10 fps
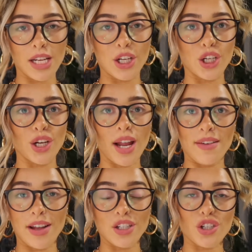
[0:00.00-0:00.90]
dinner
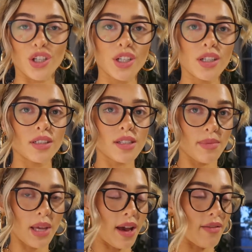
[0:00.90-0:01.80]
adventure,
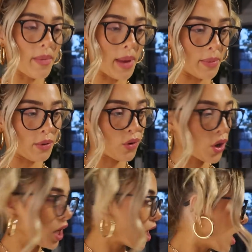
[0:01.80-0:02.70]
something I haven't made
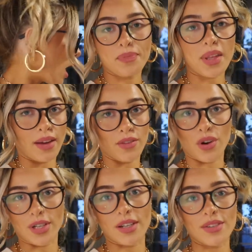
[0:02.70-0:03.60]
before. I have no
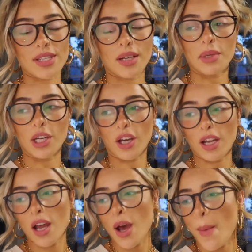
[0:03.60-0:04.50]
idea if it's gonna be
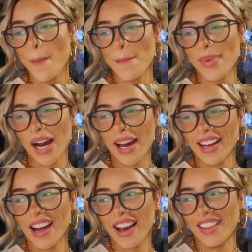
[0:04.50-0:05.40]
good,
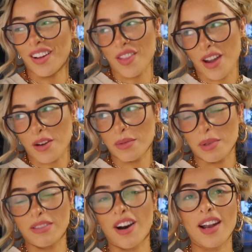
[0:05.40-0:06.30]
but I thought that it would
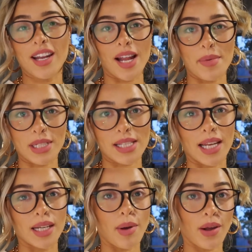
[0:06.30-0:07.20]
be fun and I'm
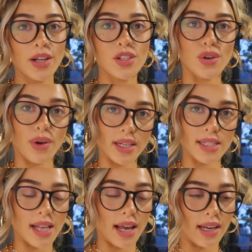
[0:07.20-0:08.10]
excited about it. So I
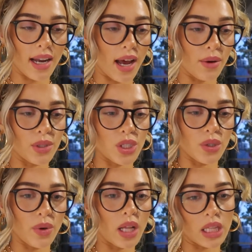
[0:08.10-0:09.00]
decided I would
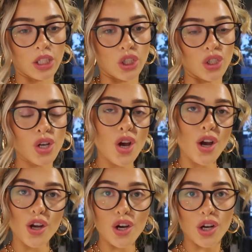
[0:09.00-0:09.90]
do a little
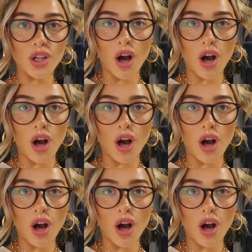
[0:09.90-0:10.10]
cook